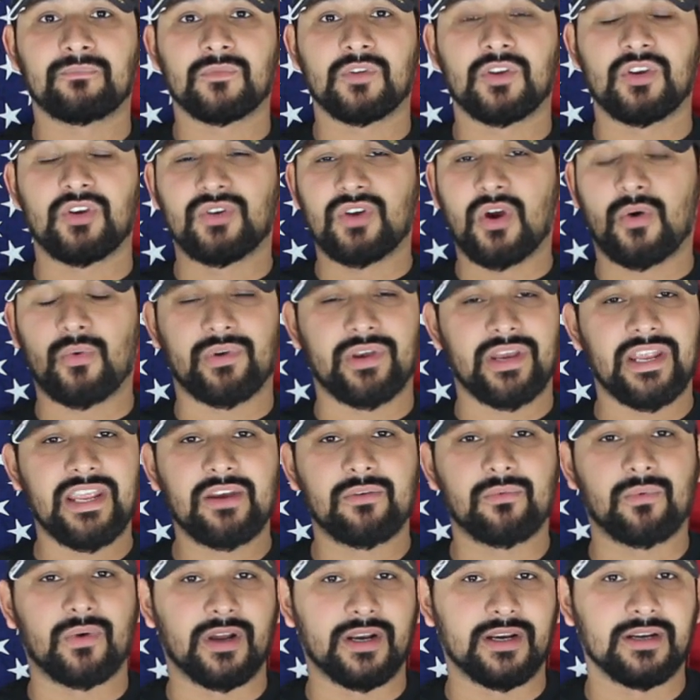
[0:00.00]
You don't
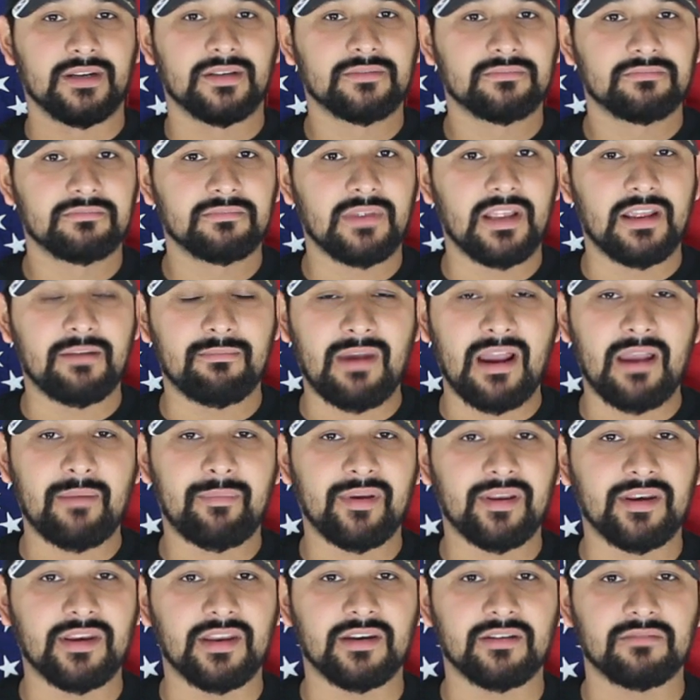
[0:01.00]
need one, in my
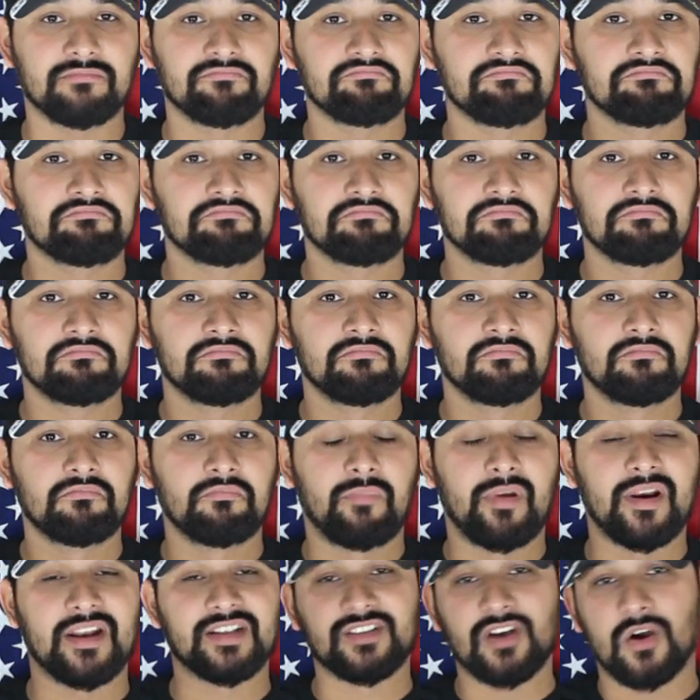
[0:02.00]
opinion.
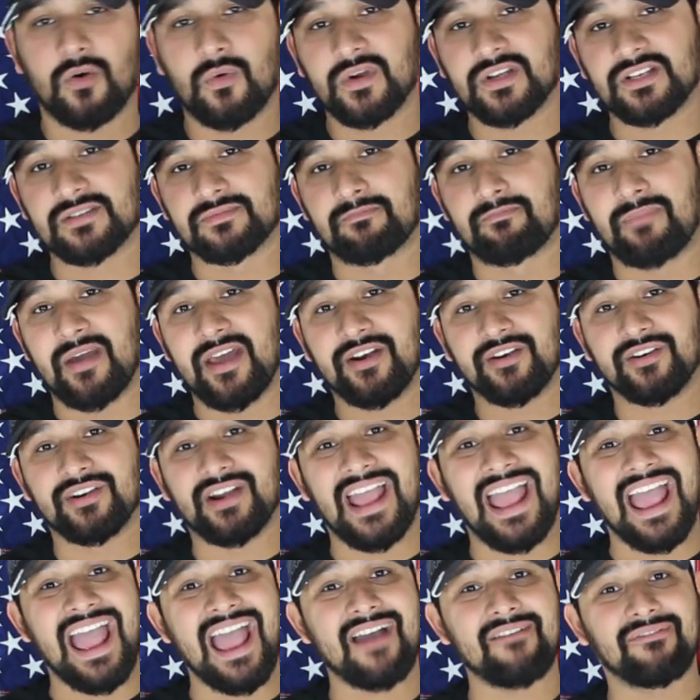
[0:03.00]
But it's always better
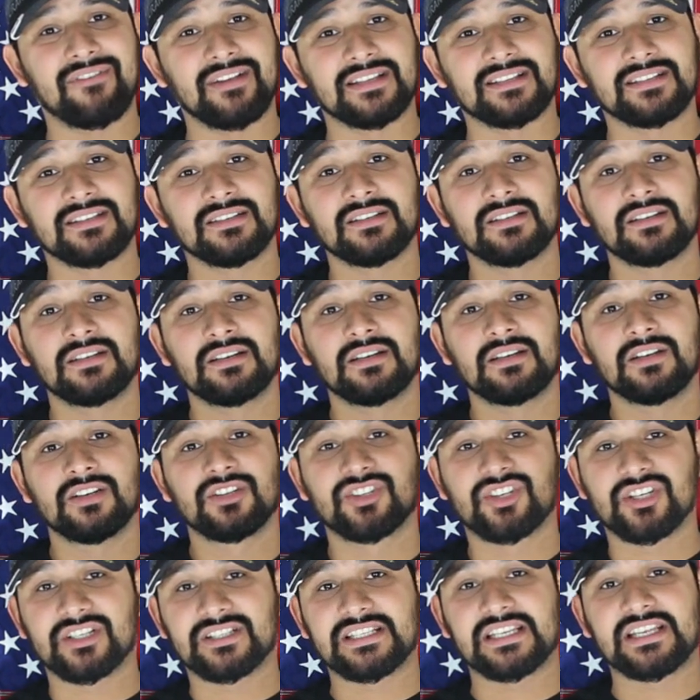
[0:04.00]
to have it
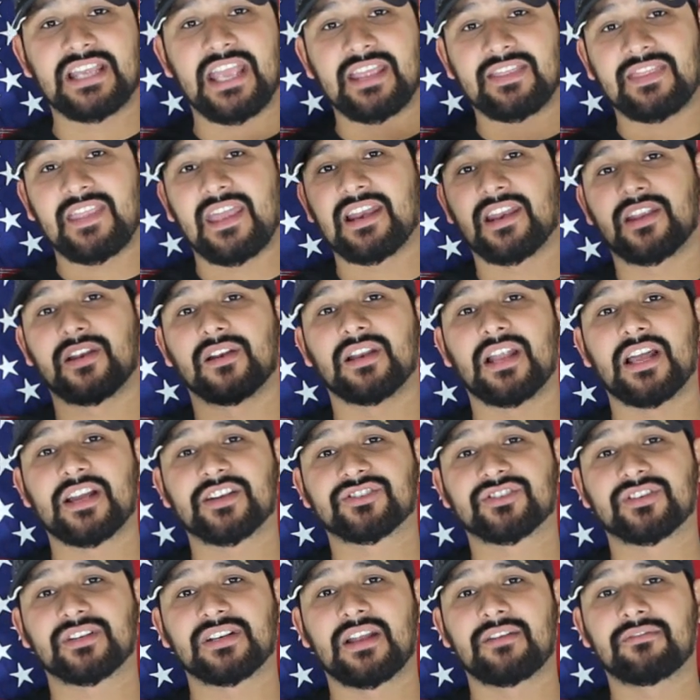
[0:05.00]
just to get that little
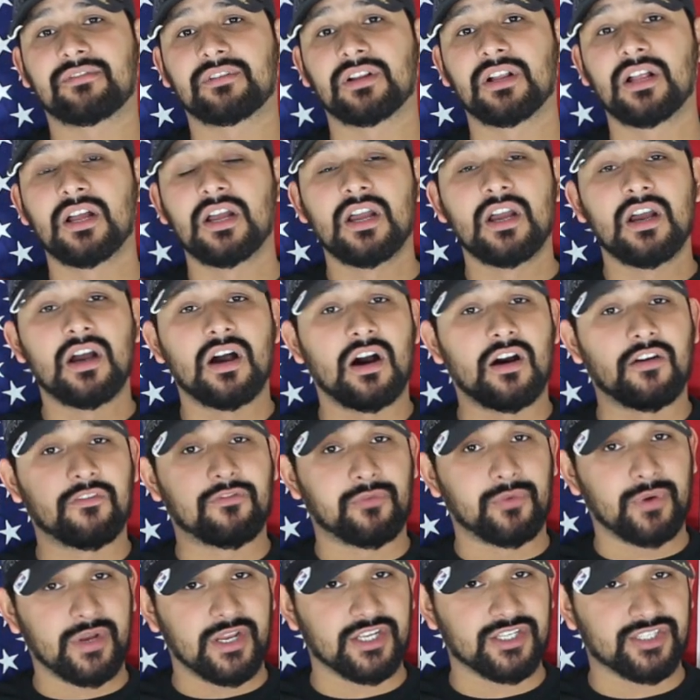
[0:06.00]
extra level
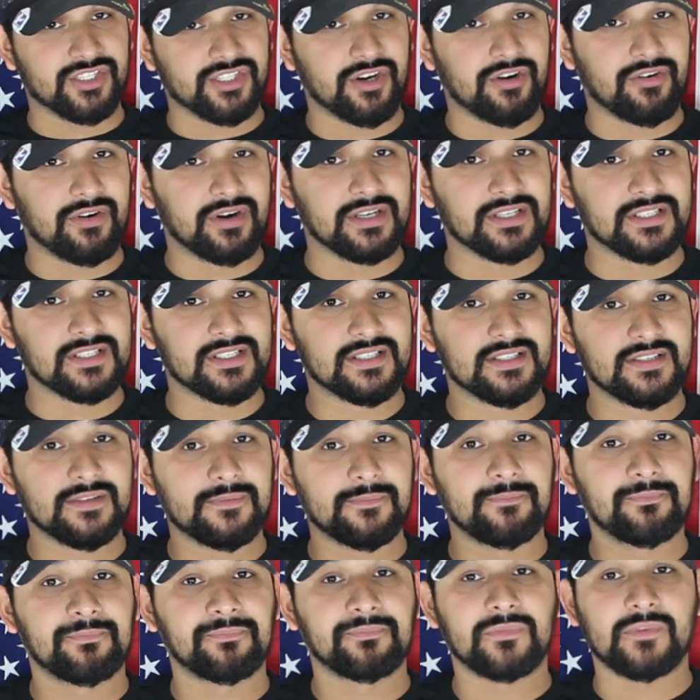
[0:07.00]
of reassurance,
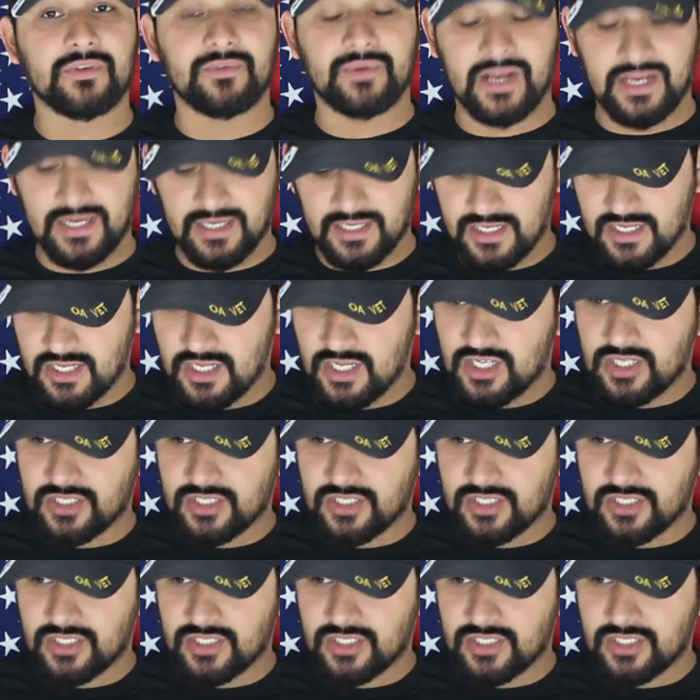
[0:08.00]
right?